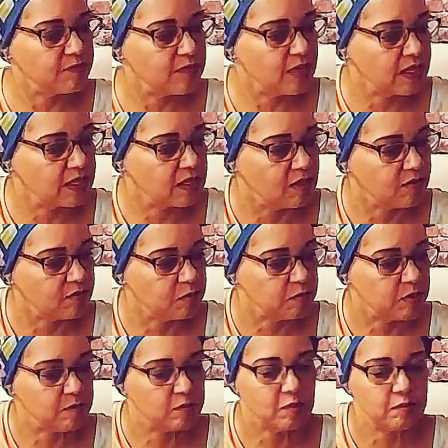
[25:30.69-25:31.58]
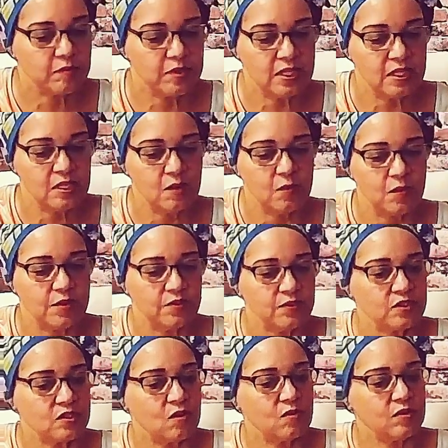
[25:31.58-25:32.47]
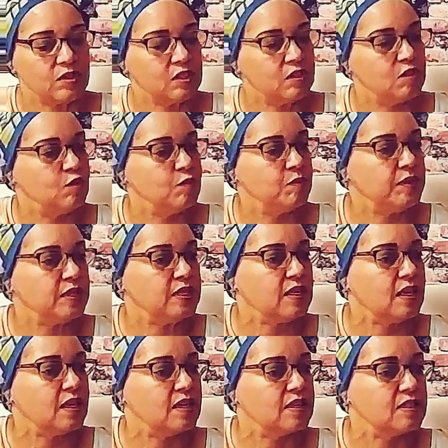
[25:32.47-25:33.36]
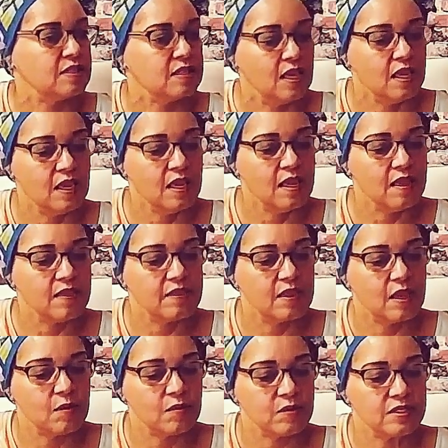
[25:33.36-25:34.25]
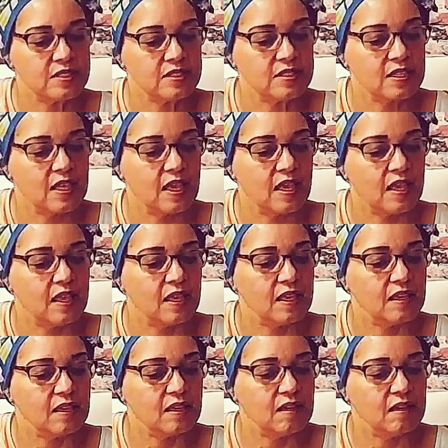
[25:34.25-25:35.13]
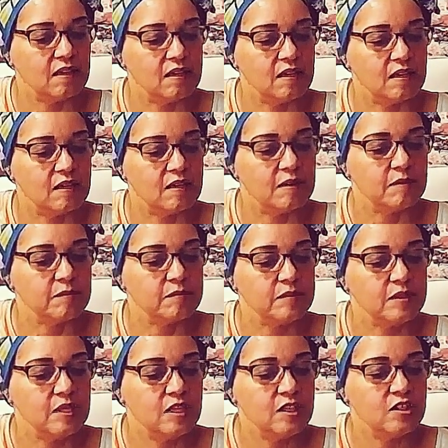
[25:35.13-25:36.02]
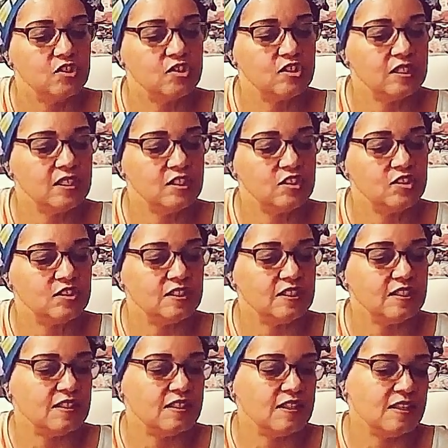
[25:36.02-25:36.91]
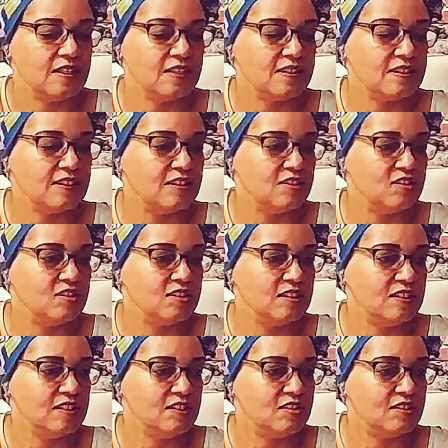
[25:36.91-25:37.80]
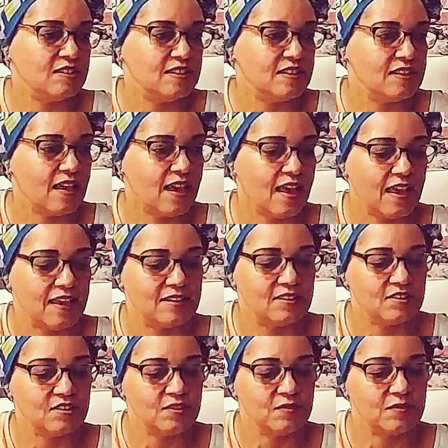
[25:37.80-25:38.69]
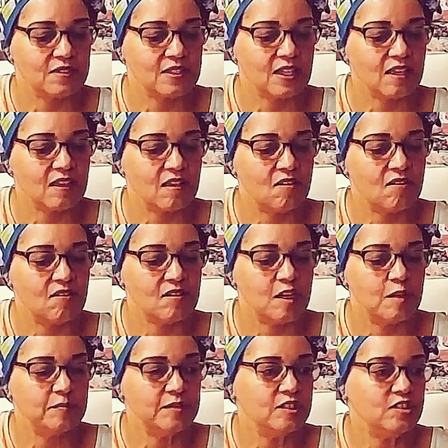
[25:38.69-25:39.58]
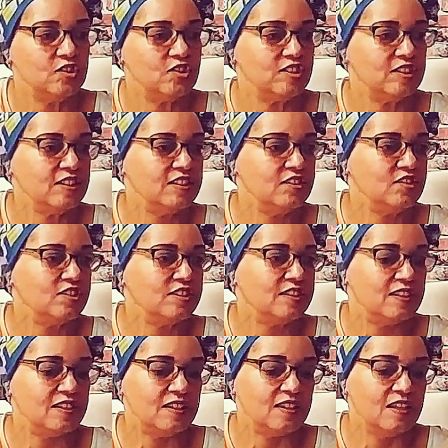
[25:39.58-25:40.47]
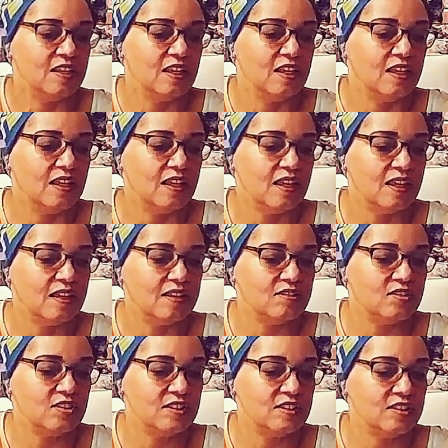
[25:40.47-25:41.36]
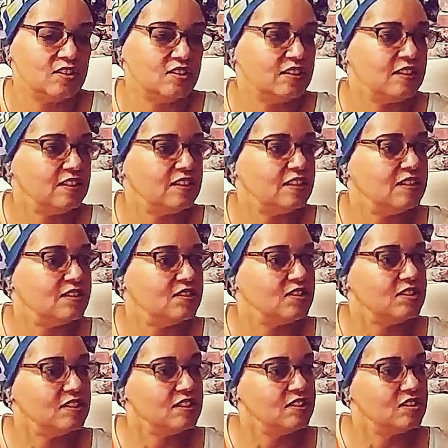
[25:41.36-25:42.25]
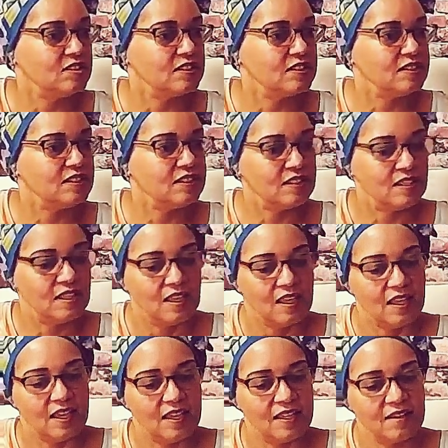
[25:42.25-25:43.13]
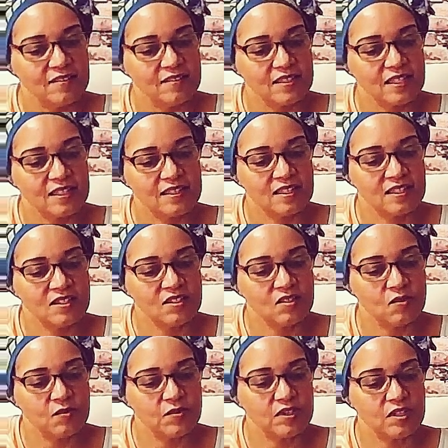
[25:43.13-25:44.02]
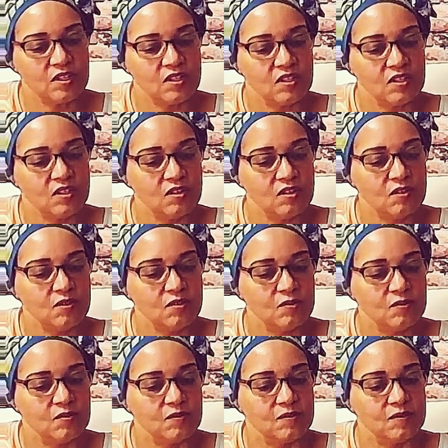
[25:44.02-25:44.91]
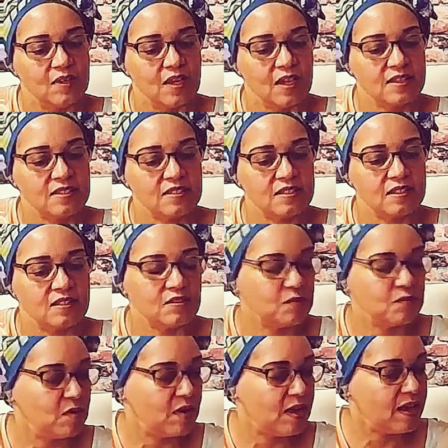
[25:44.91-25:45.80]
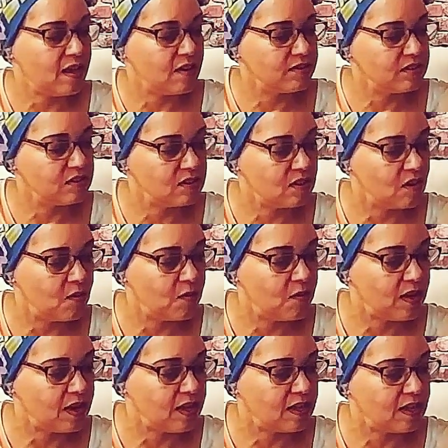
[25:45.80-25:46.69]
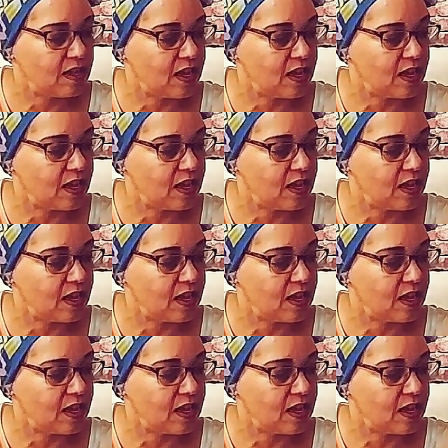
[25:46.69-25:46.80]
I can't remember. But anyway, it was so cute because they were saying Gigi this and Gigi that. And she was like, oh, come to Gigi and Gigi and Gigi. And I was like, that's so cute. I says, well, you know what?